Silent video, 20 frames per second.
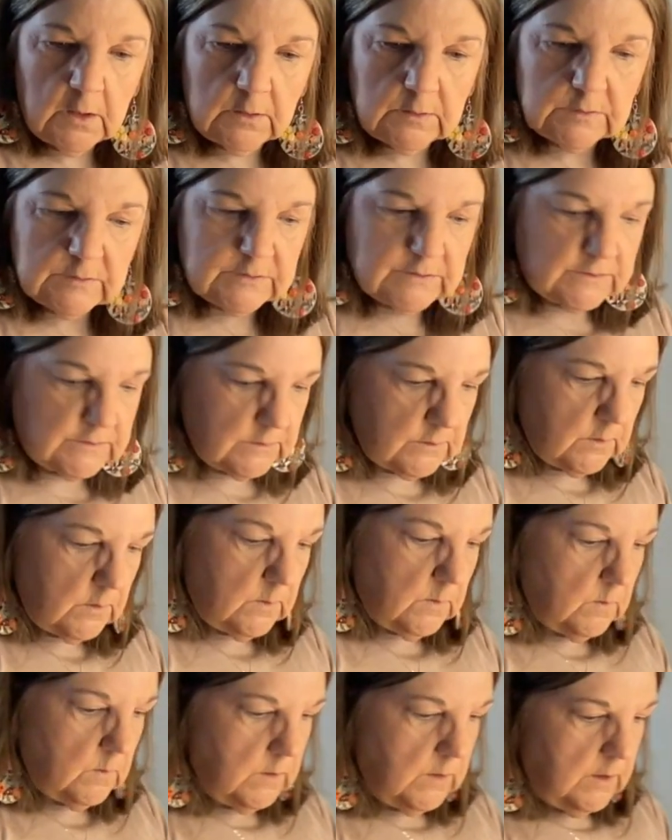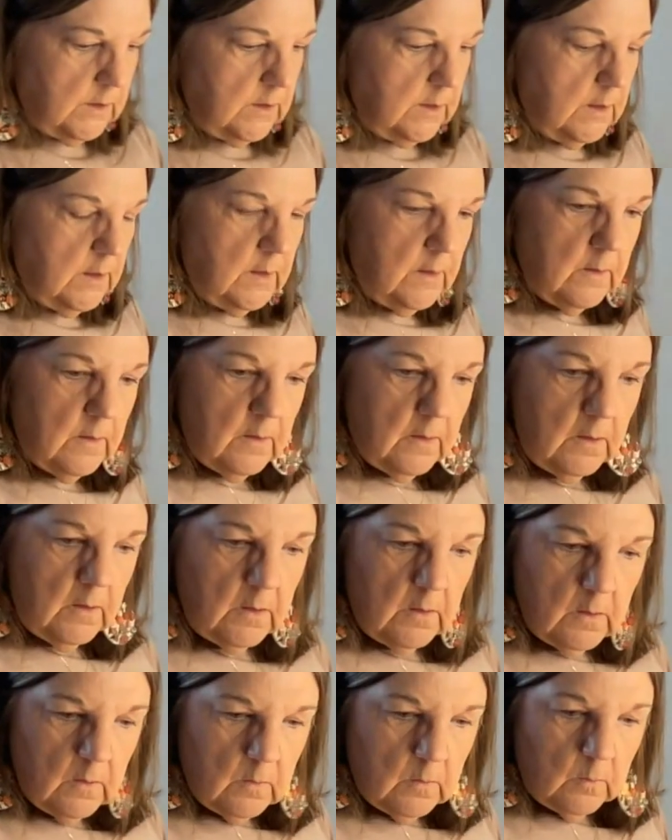So
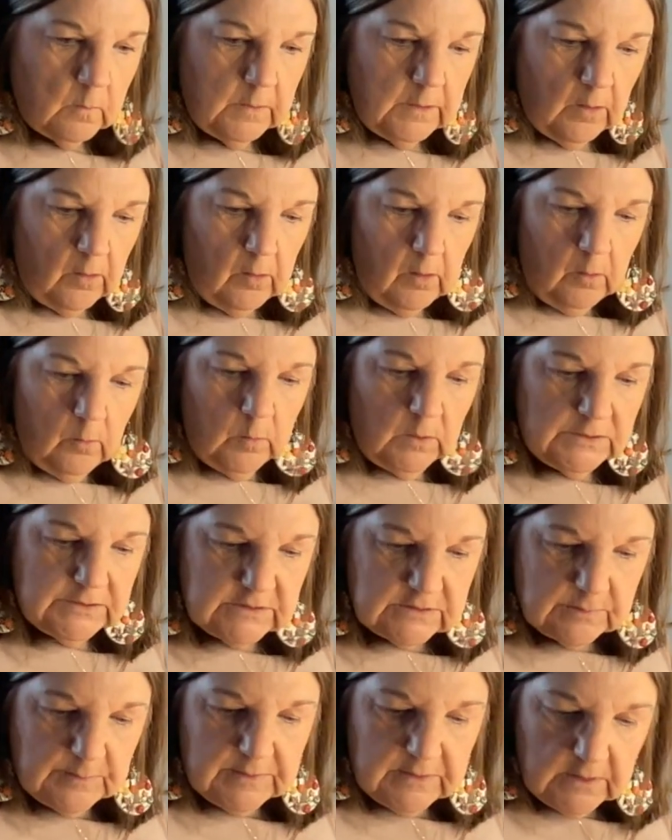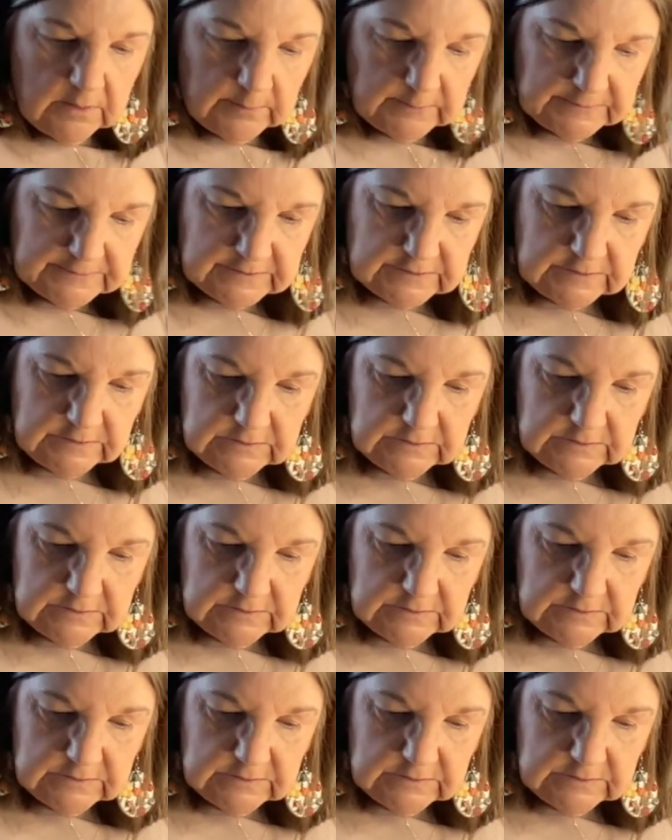we all want to be able to